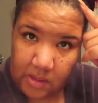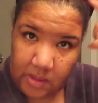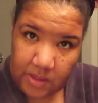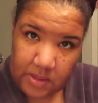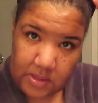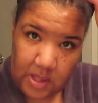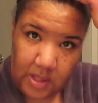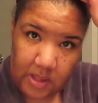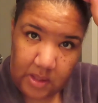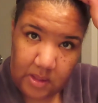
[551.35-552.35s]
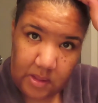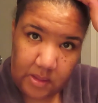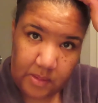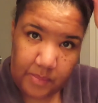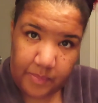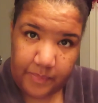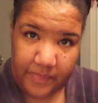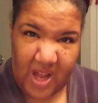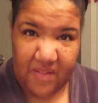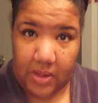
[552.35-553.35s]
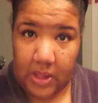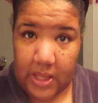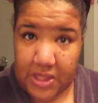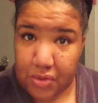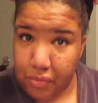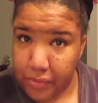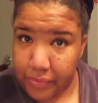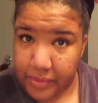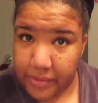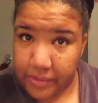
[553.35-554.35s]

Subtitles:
and just kind of have less root.